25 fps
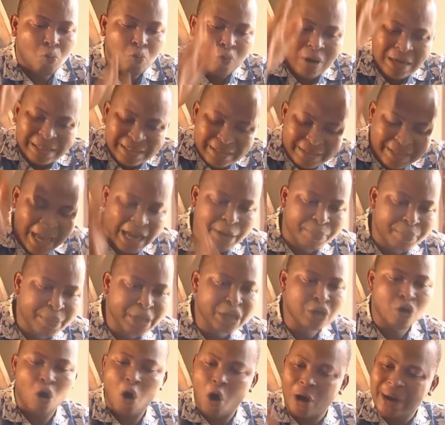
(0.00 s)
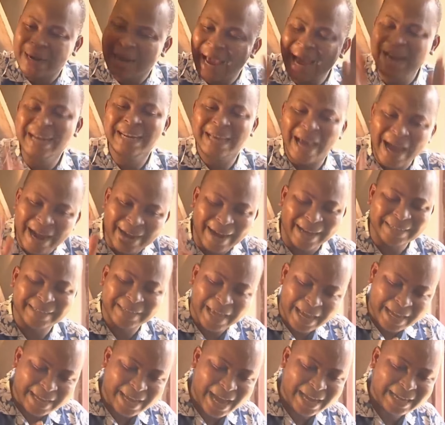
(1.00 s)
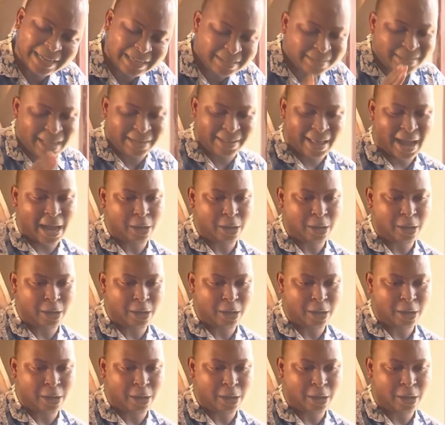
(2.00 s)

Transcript: will send me on any errand again in that